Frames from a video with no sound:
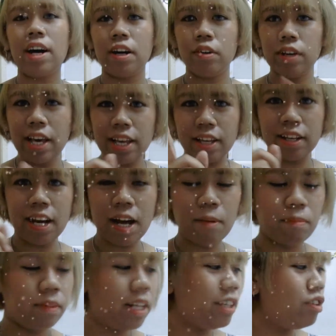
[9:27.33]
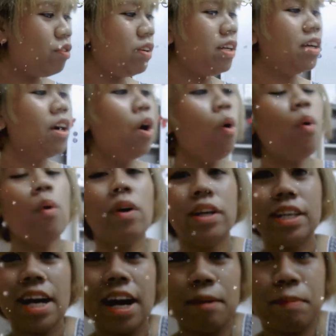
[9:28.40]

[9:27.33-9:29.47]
Okay, come, let's drink. Oh yeah,